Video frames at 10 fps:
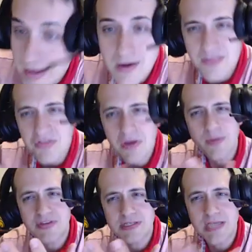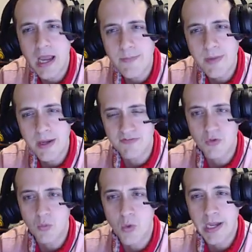yeah, you got to think about the timing
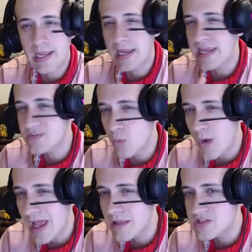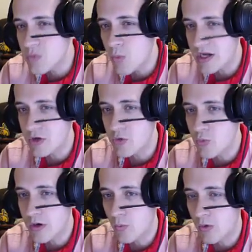of your whining as well as what
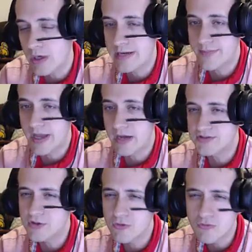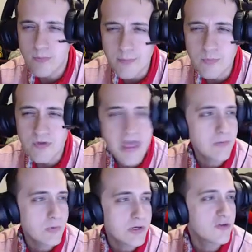you want to whine about. So remember
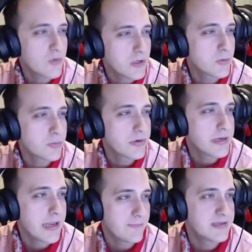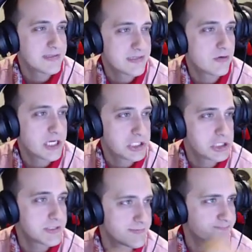that when you're doing your pregame
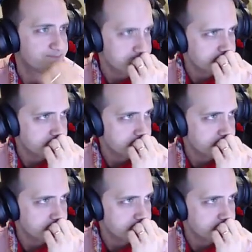considerations.